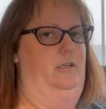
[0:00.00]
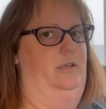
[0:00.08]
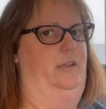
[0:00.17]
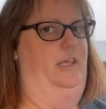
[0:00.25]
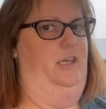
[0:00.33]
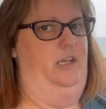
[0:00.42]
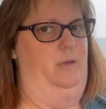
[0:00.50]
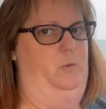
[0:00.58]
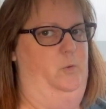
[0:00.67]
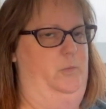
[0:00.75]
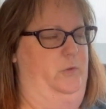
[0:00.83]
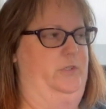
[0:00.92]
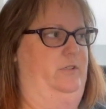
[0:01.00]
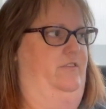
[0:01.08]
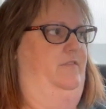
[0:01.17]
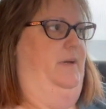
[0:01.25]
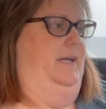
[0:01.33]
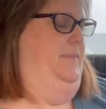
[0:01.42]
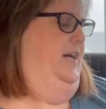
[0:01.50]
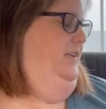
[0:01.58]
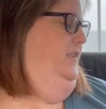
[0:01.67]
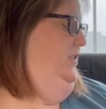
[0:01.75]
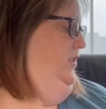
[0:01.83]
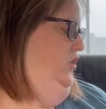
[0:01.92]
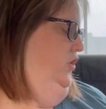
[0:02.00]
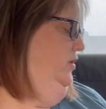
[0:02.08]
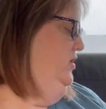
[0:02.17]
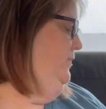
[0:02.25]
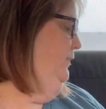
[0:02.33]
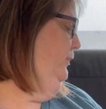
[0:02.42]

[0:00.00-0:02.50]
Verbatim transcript: they enable most of my bad decisions.